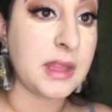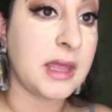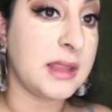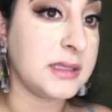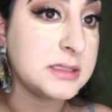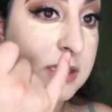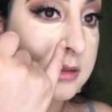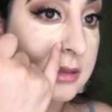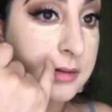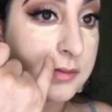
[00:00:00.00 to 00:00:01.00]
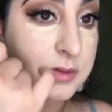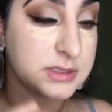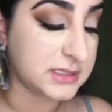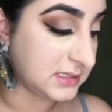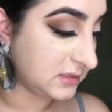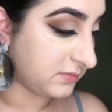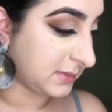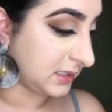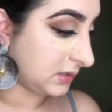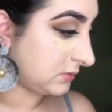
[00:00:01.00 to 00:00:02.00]
I like to get the little creases of
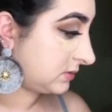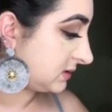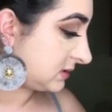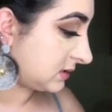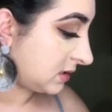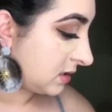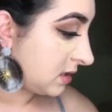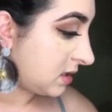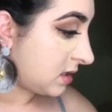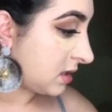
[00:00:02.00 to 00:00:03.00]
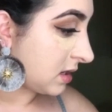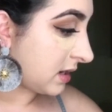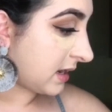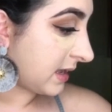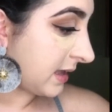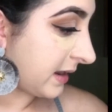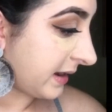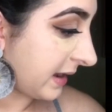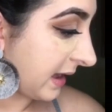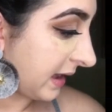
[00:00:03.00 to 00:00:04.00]
my nose.
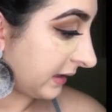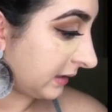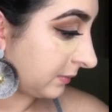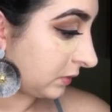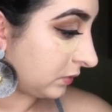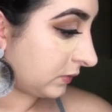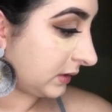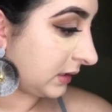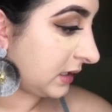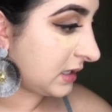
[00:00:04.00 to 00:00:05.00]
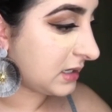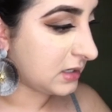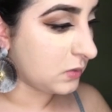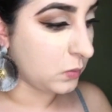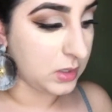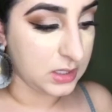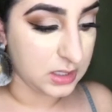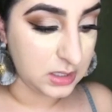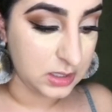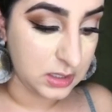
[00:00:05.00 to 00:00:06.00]
And I am going in
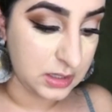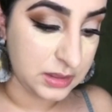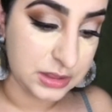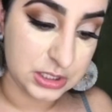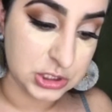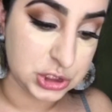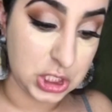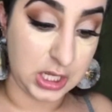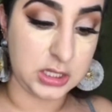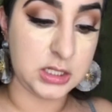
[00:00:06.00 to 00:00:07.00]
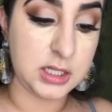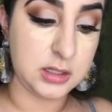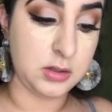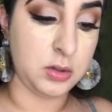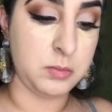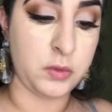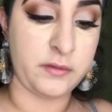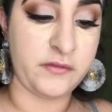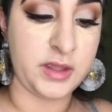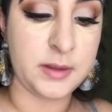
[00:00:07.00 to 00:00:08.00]
with the Jaclyn Hill
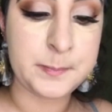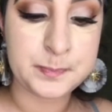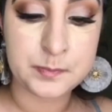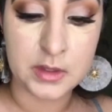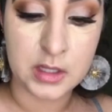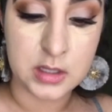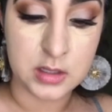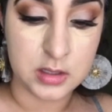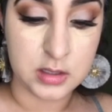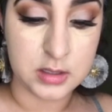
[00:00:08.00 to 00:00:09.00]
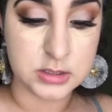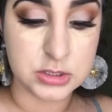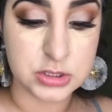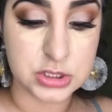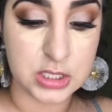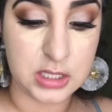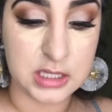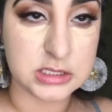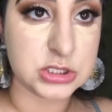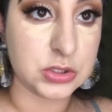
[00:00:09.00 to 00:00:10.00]
Morphe
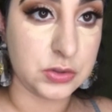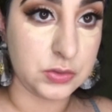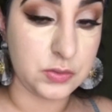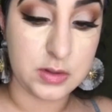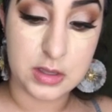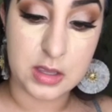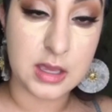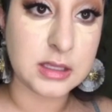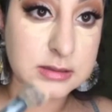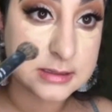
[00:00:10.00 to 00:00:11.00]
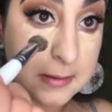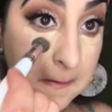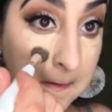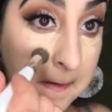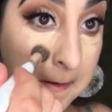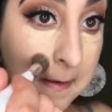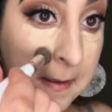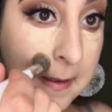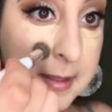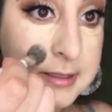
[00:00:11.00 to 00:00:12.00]
JH08
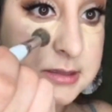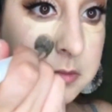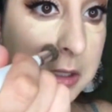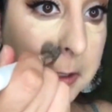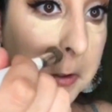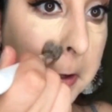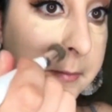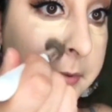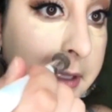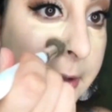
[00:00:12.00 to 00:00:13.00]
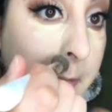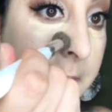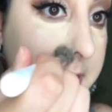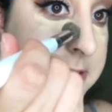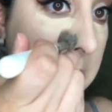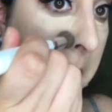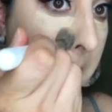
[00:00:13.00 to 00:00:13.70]
small little kabuki brush.